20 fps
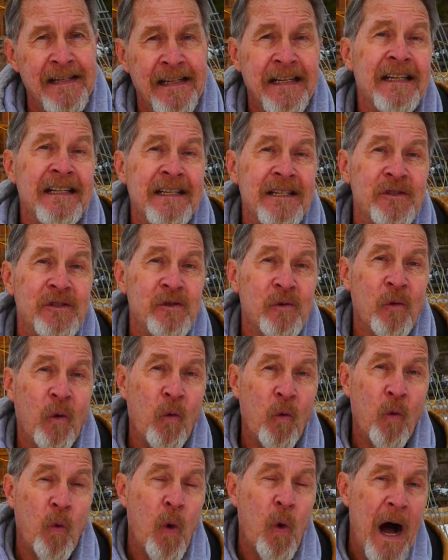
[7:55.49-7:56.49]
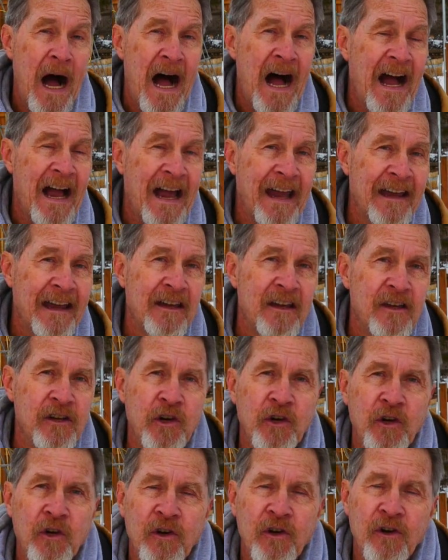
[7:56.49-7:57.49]
is why
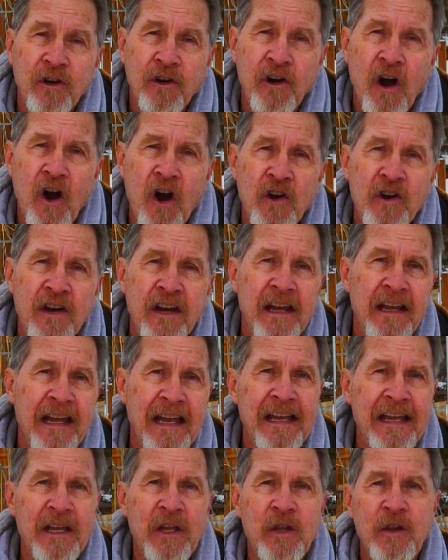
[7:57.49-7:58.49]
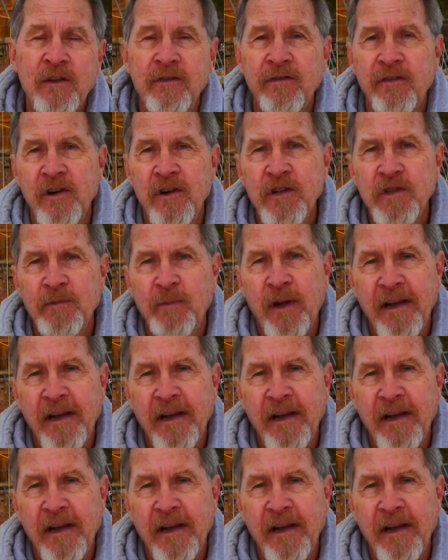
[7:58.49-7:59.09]
you're gardening in the first